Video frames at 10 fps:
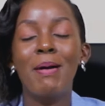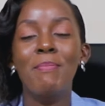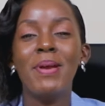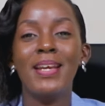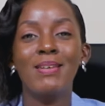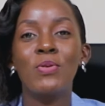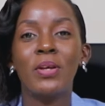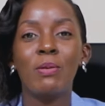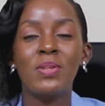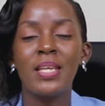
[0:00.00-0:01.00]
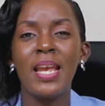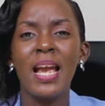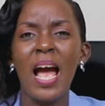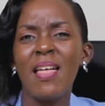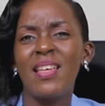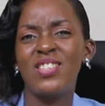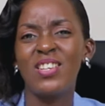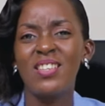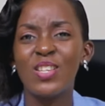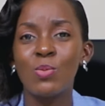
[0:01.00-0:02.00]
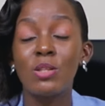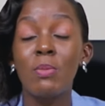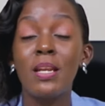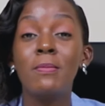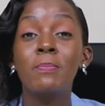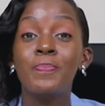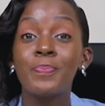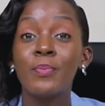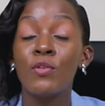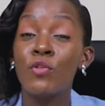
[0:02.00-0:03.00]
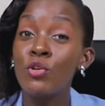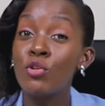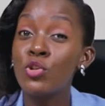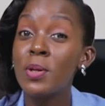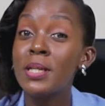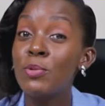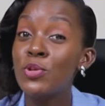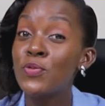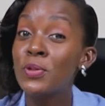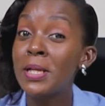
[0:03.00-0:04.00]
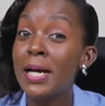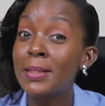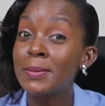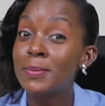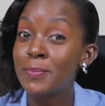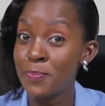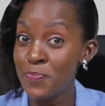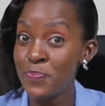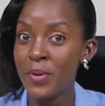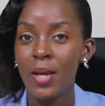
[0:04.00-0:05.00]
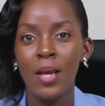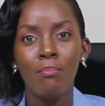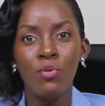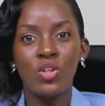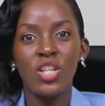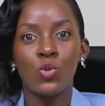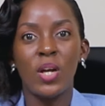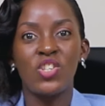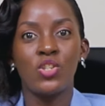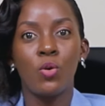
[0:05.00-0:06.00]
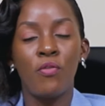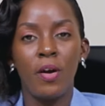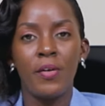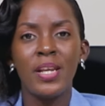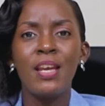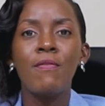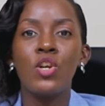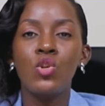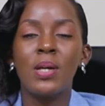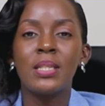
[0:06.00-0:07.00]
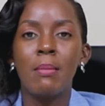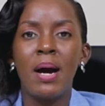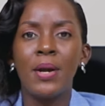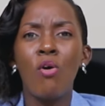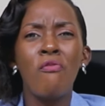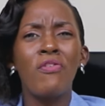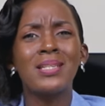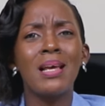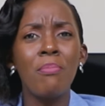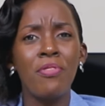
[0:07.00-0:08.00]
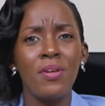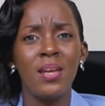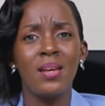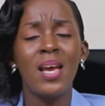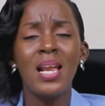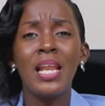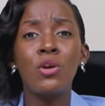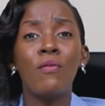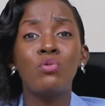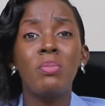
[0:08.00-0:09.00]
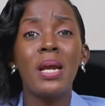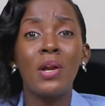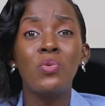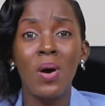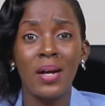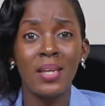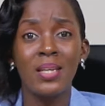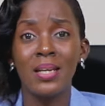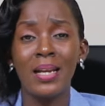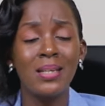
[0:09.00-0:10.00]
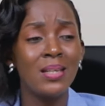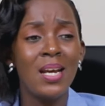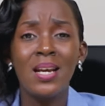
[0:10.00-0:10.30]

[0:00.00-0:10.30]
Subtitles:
men who keep saying, that chick just wants money. For you, don't you want a beautiful girl? Beauty is what she's offering. Even you as a man, offer something. Like, you have to be hardworking and